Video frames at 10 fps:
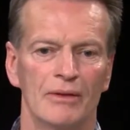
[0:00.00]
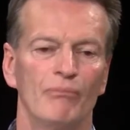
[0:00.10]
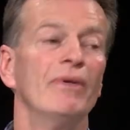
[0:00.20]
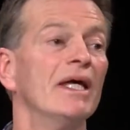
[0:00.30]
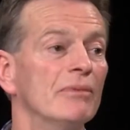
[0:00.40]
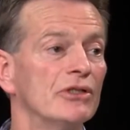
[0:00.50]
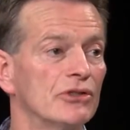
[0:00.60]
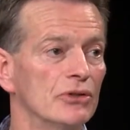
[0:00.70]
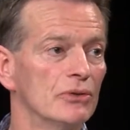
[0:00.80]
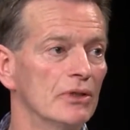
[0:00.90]
maybe
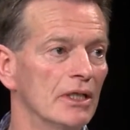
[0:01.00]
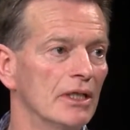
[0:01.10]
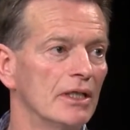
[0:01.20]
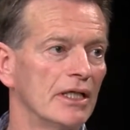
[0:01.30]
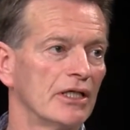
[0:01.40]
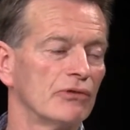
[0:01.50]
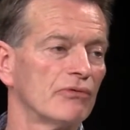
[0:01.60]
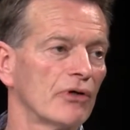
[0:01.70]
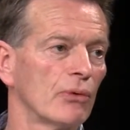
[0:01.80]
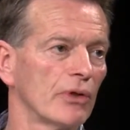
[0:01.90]
2, and it's
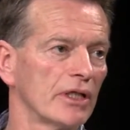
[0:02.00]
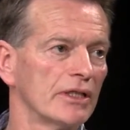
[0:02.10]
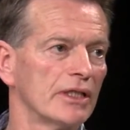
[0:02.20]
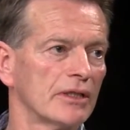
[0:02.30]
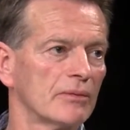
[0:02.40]
very rarely that